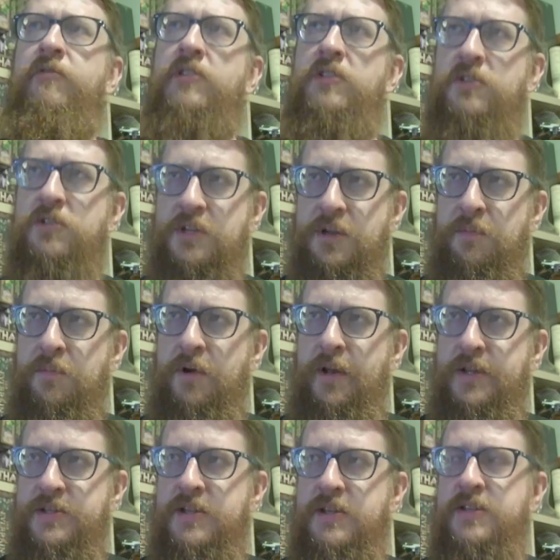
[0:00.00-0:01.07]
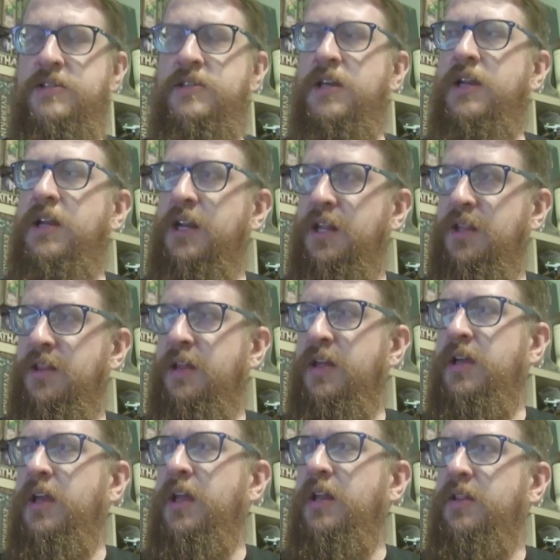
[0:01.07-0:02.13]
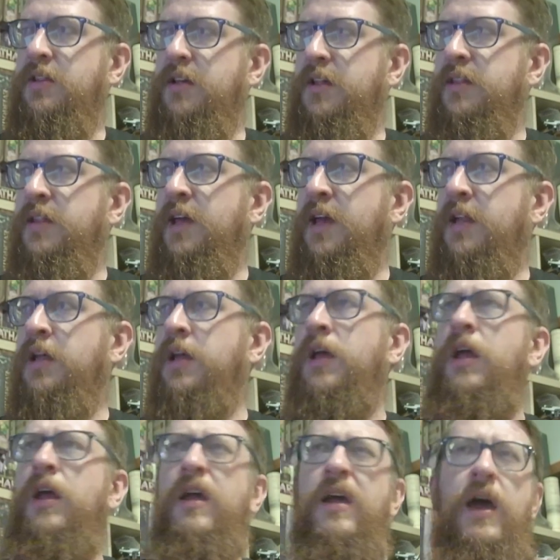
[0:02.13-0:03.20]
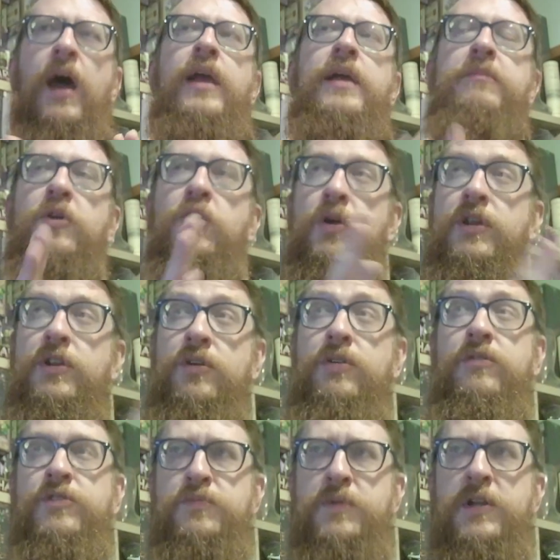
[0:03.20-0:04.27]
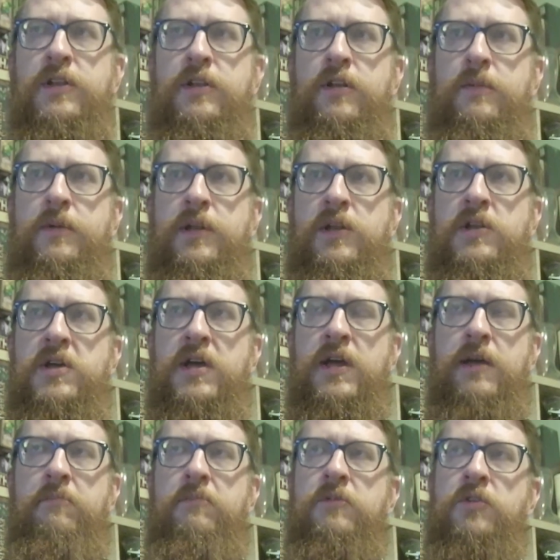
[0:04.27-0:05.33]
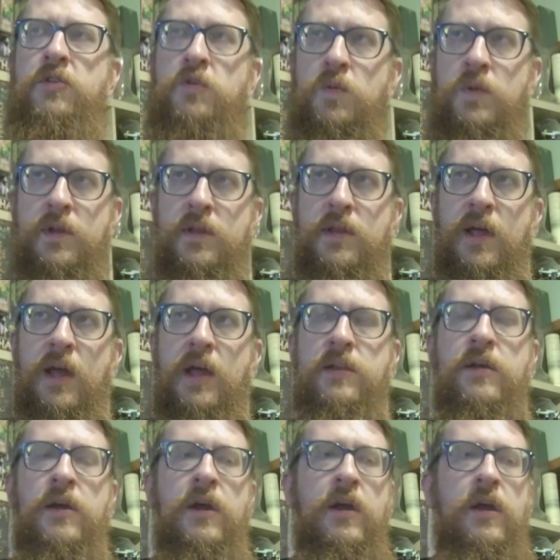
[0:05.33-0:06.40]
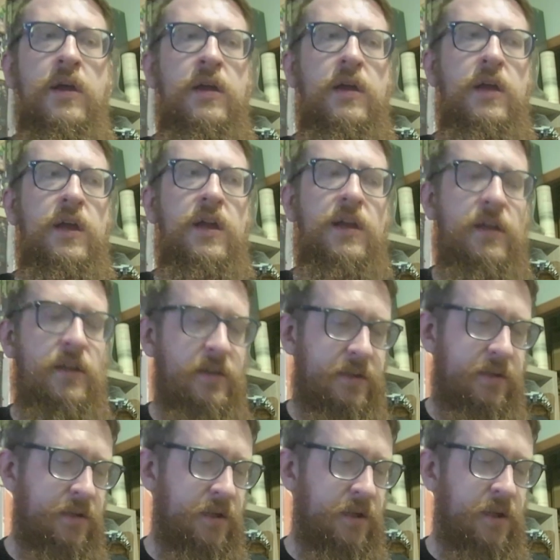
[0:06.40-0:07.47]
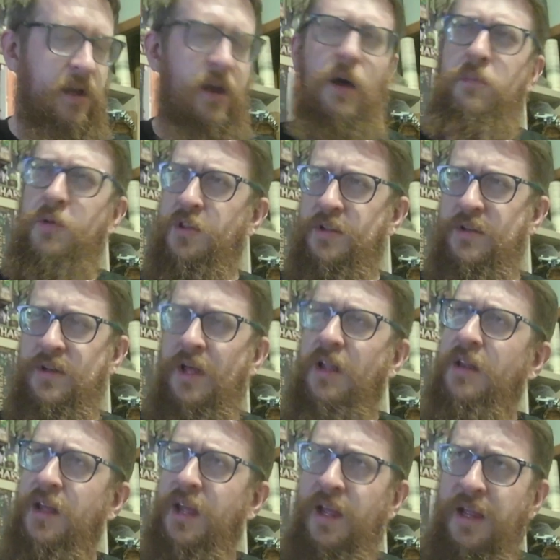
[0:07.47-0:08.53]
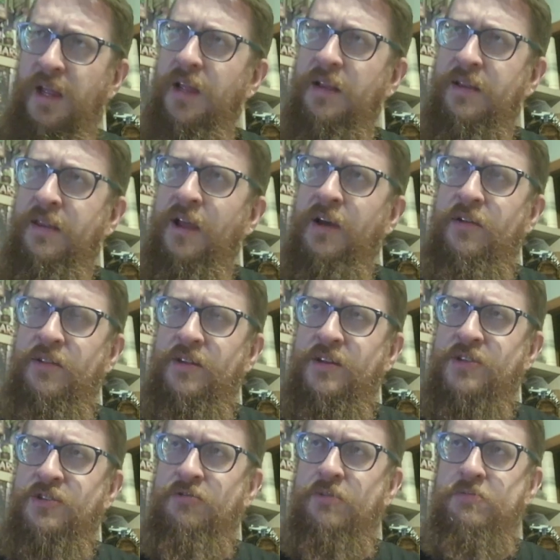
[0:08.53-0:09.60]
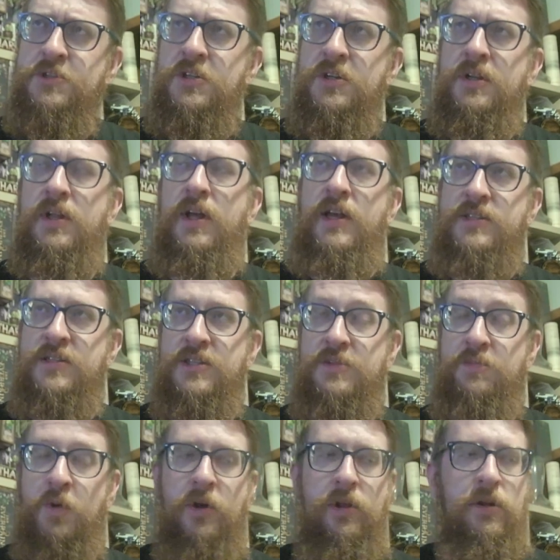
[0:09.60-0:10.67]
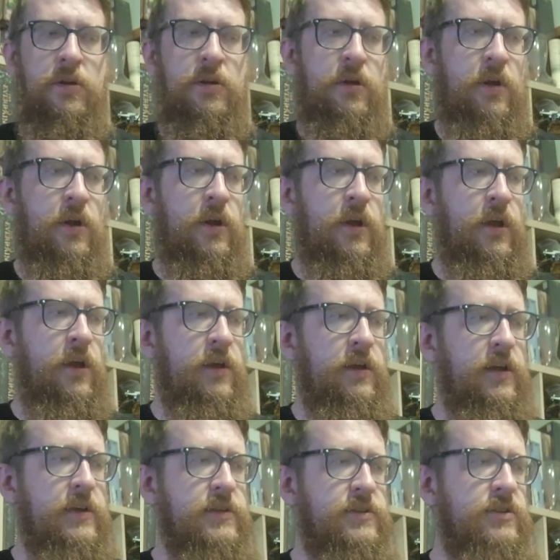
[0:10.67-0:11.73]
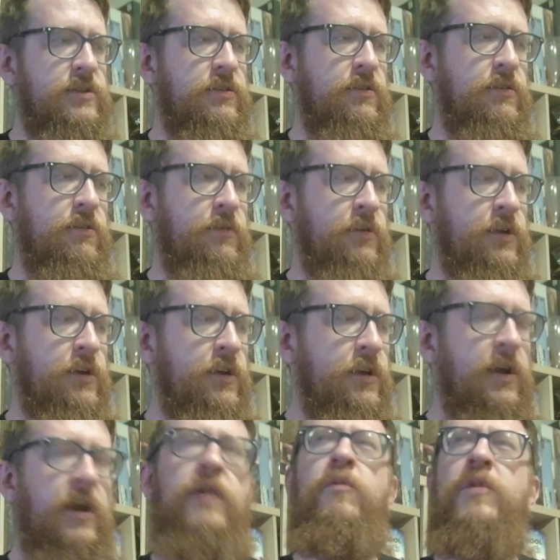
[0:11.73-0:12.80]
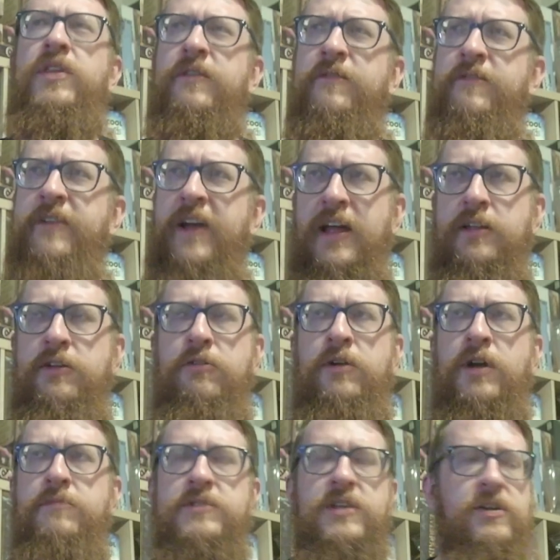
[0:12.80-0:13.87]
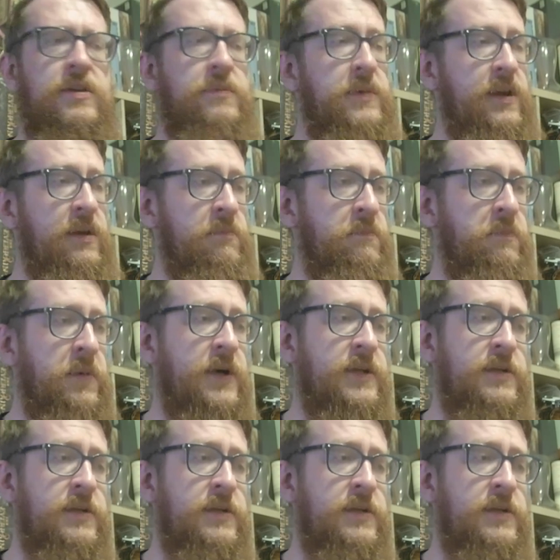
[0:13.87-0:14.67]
looked up prices on anything like that. I am going to spend a little bit of time doing that, and I'll put that down in the description as a spoiler as to kind of what the value comes out to be. But